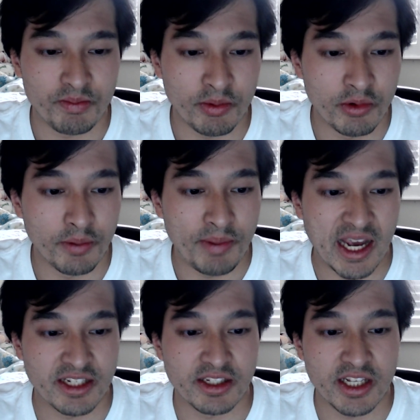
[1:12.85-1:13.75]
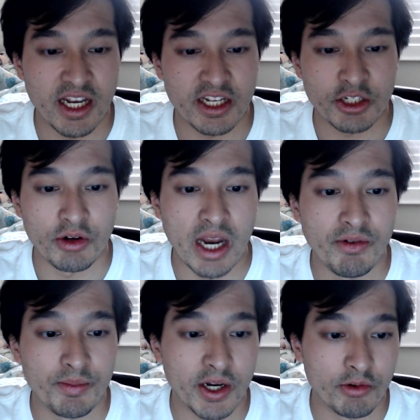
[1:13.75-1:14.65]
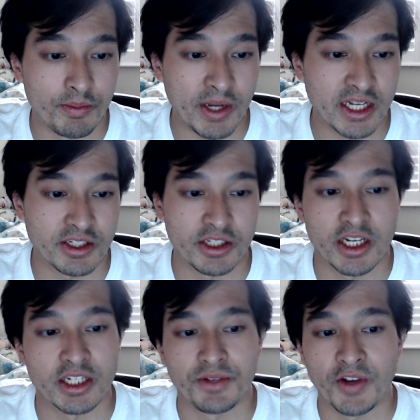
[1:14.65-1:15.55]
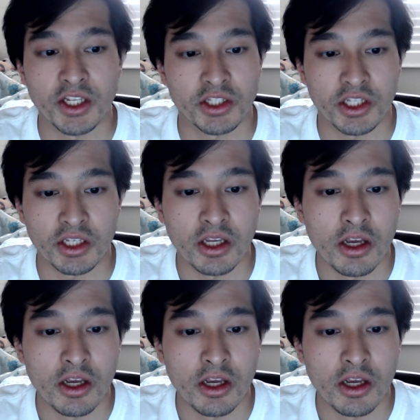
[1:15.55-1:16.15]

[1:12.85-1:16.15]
will pass the test, or everybody will pass the test if anything.